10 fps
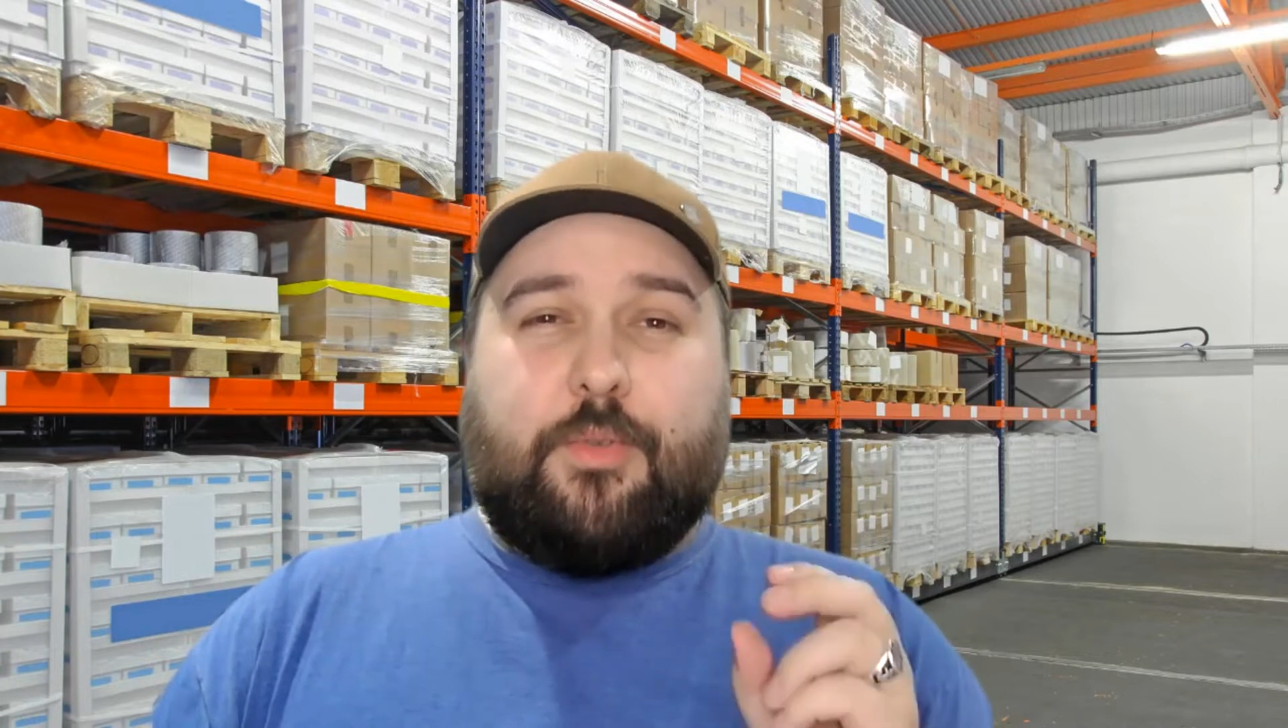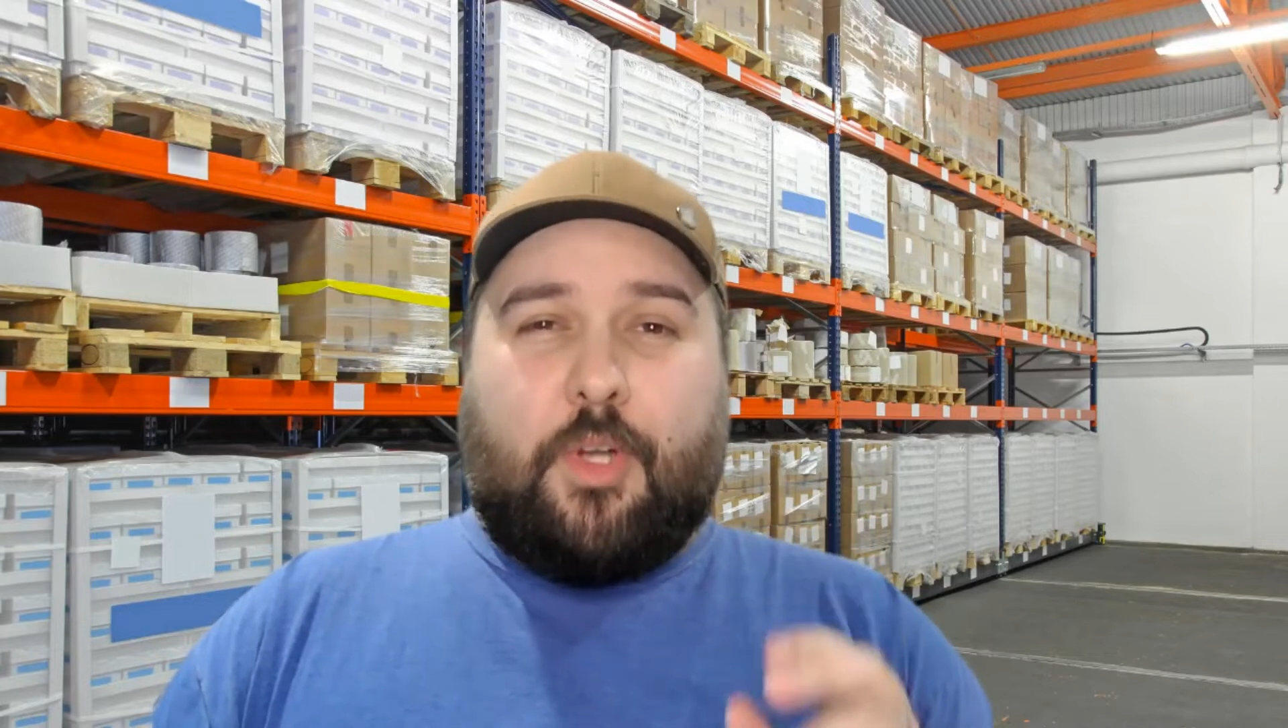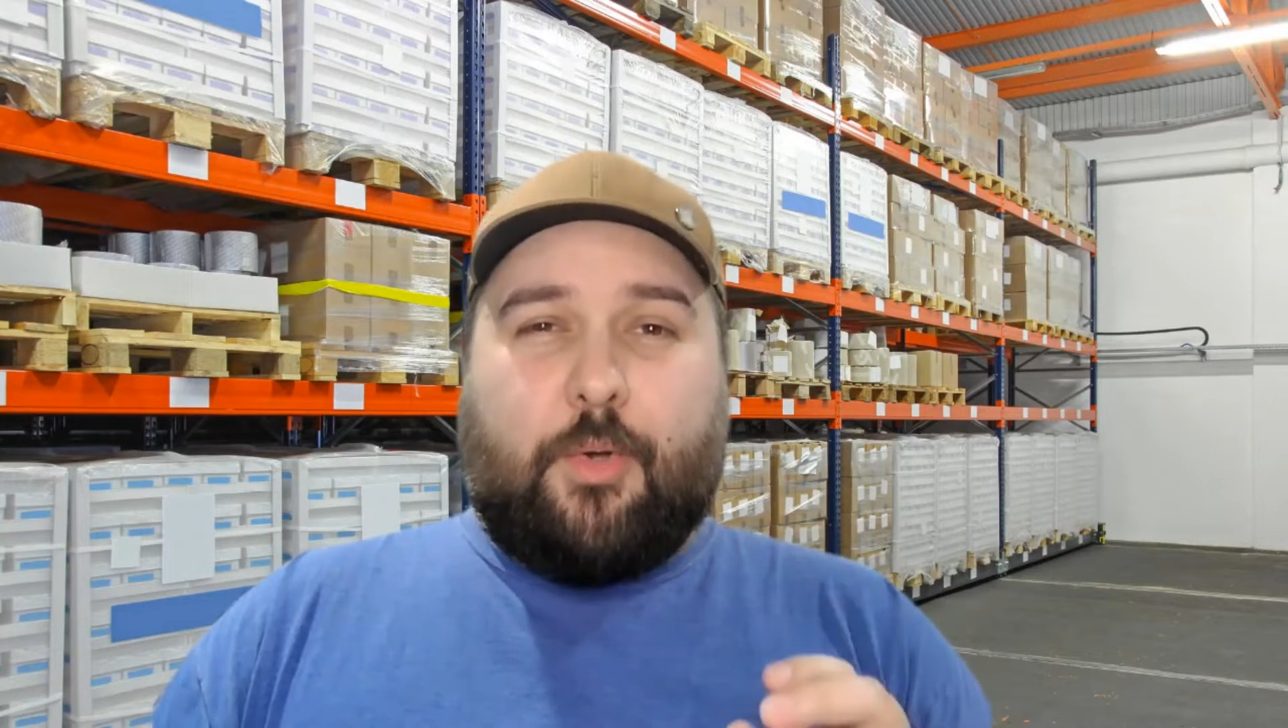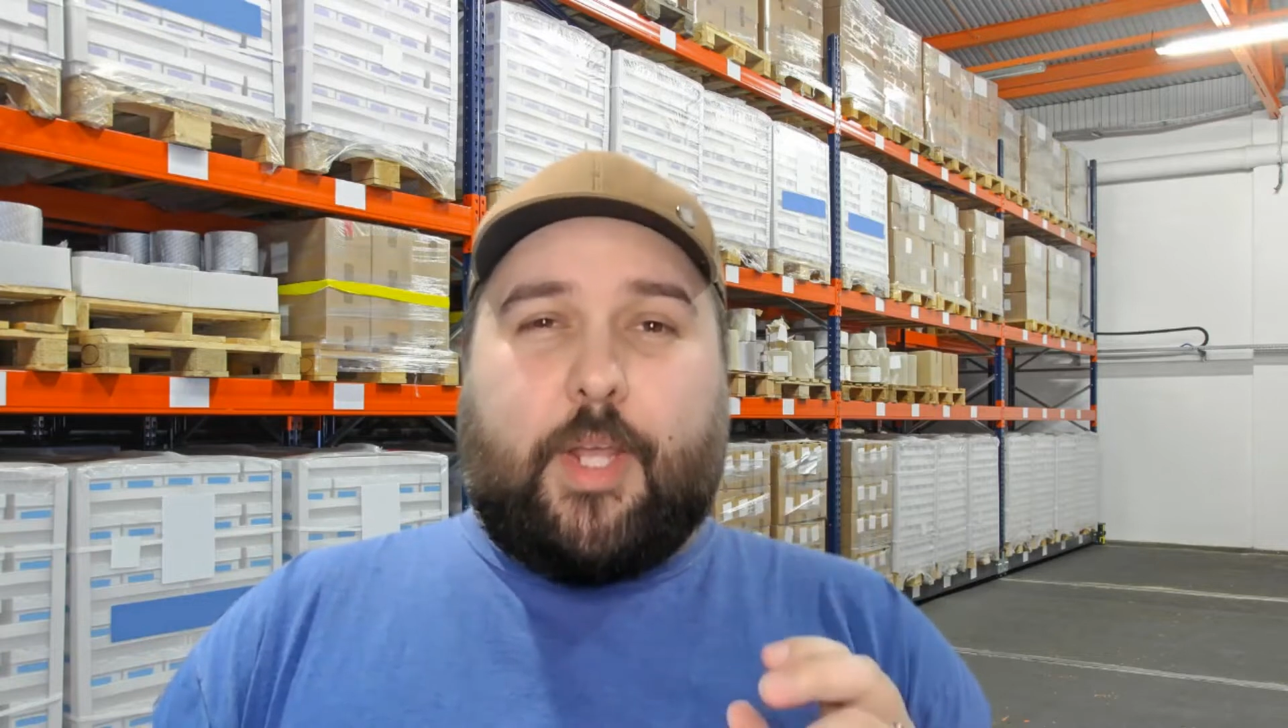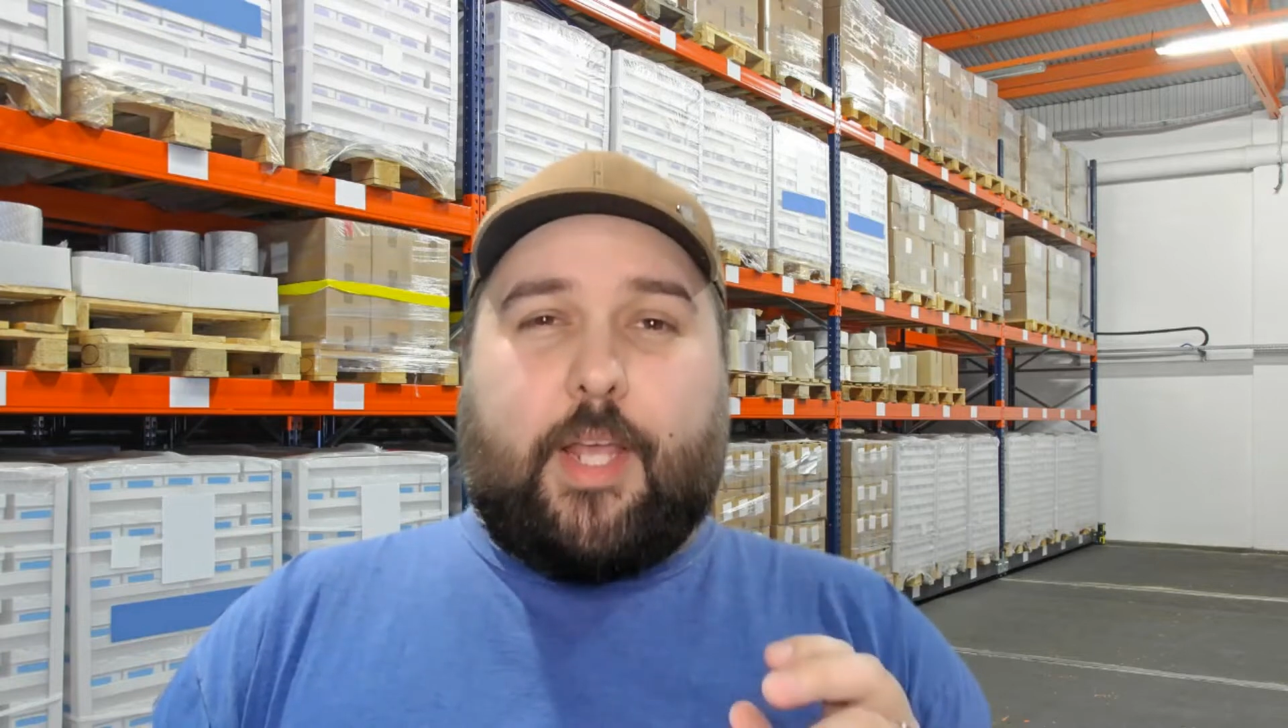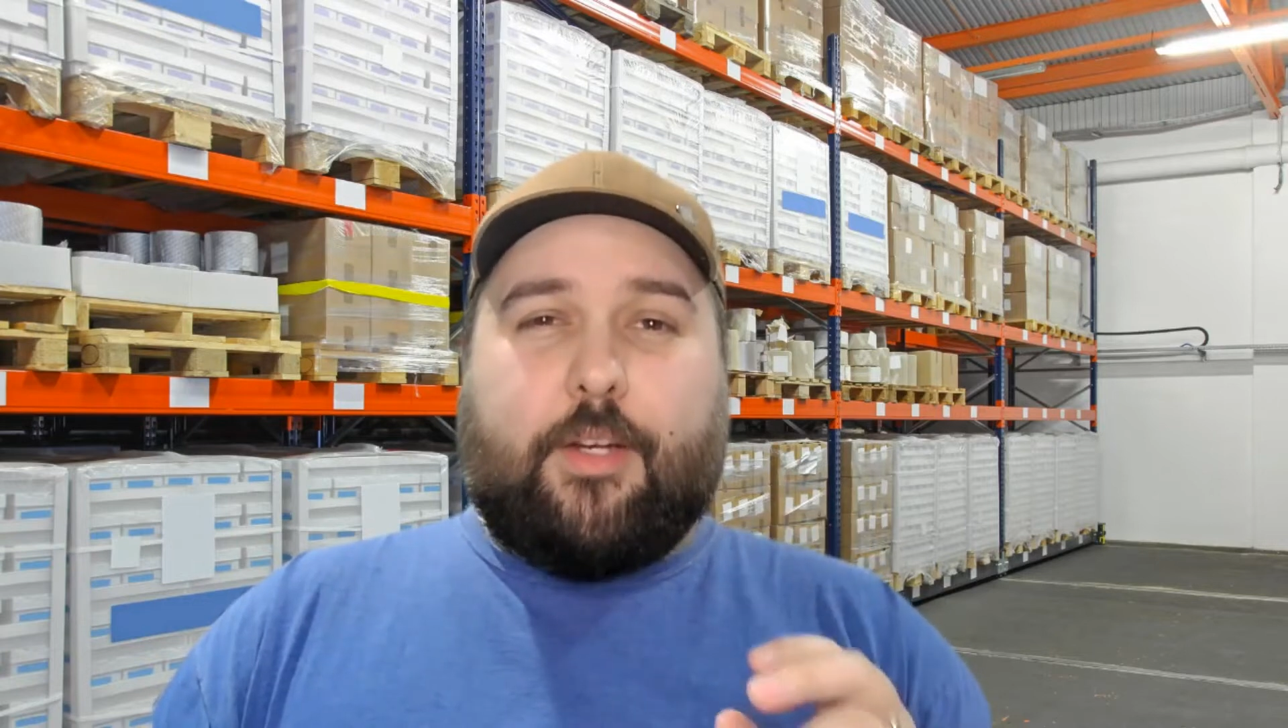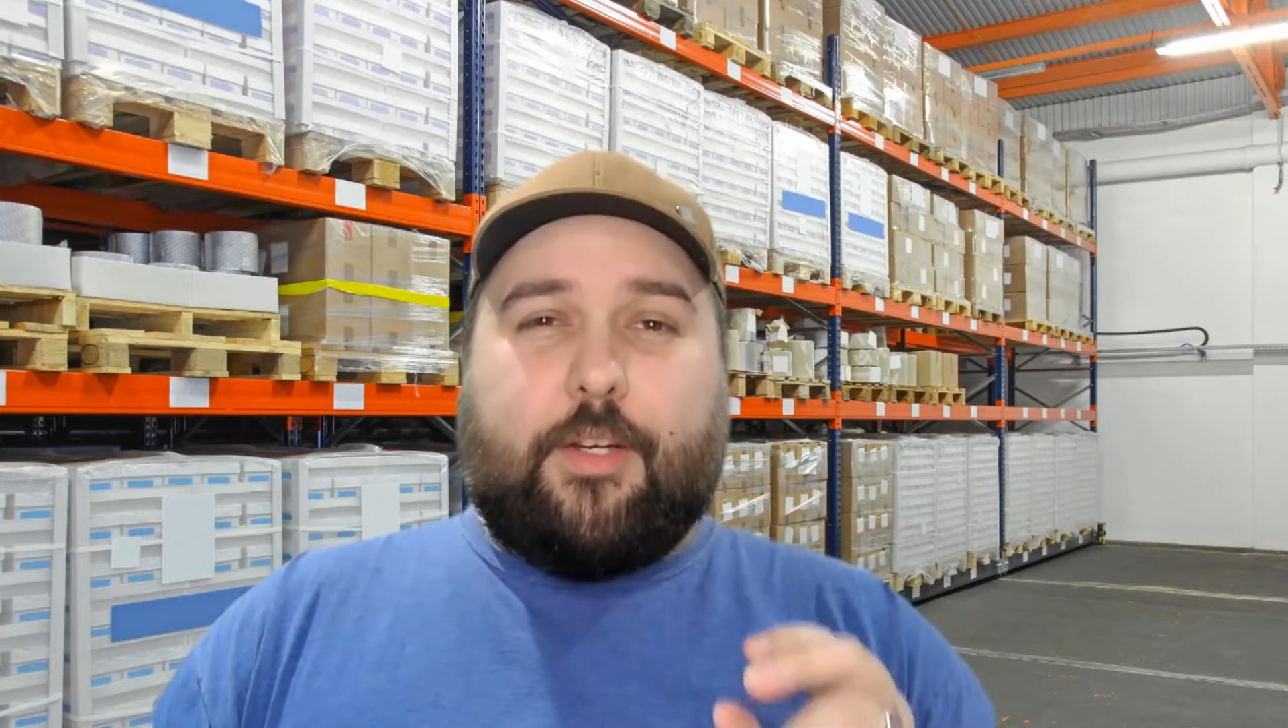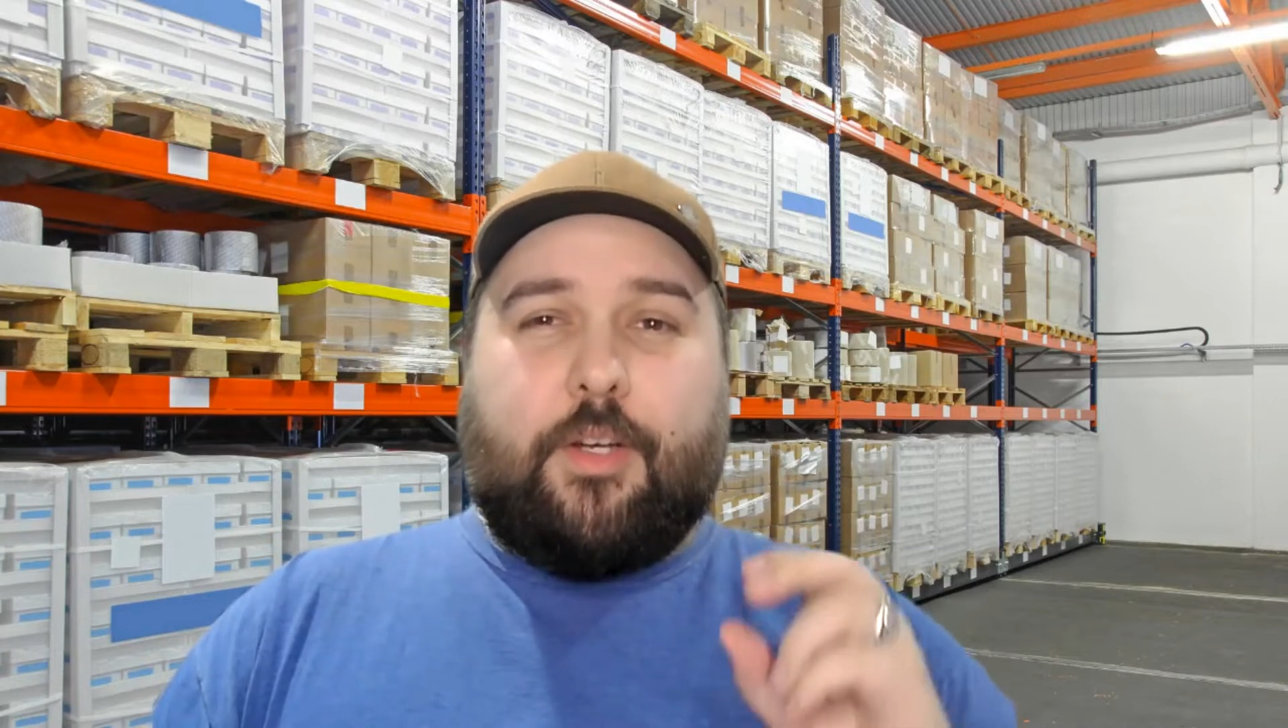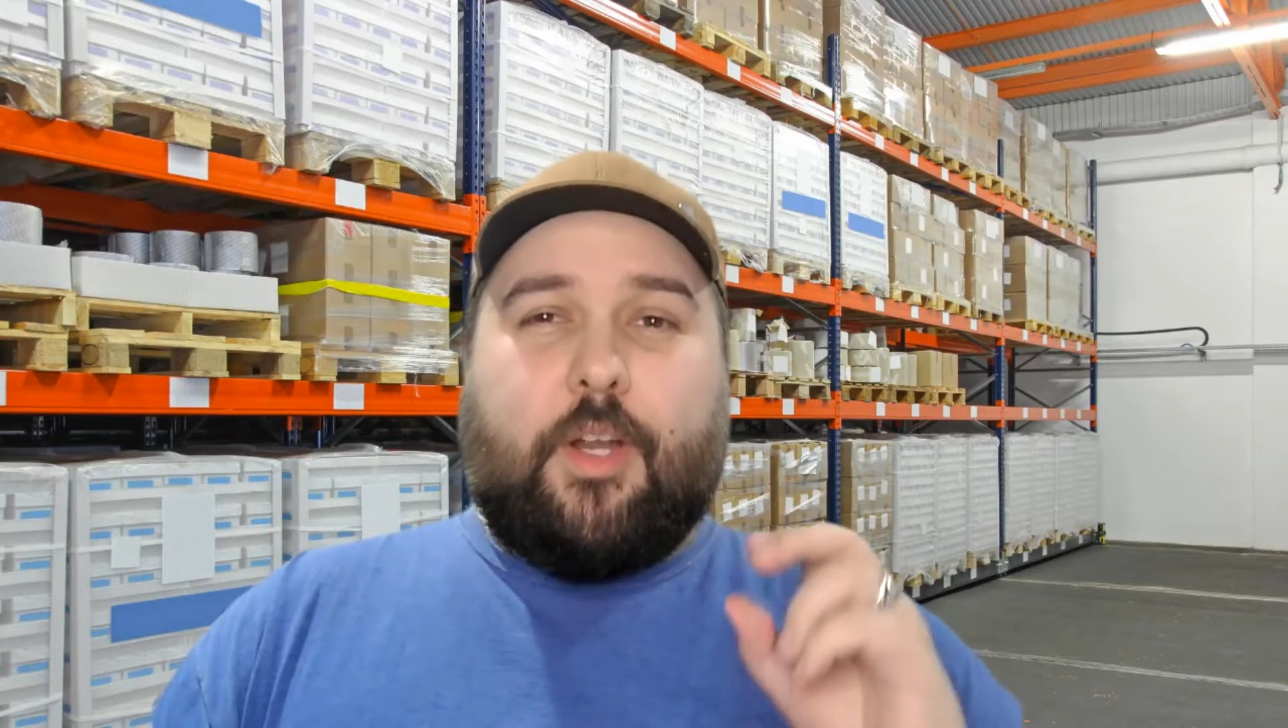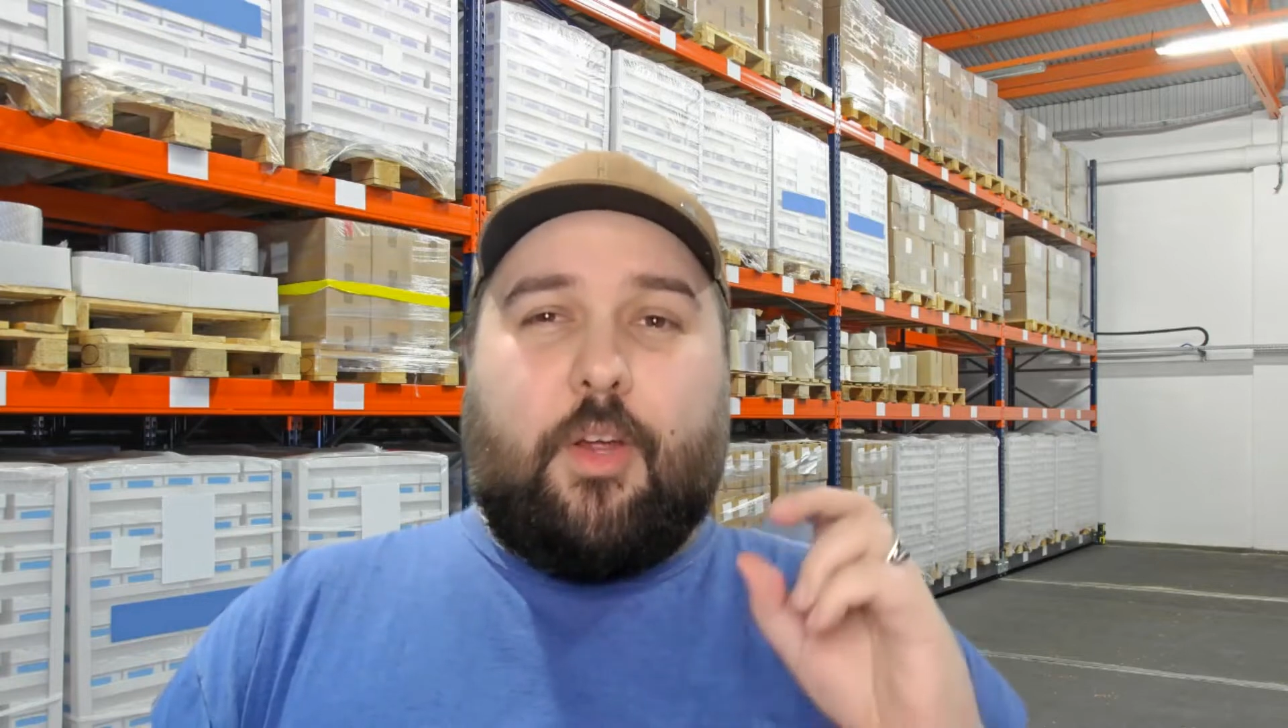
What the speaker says: locator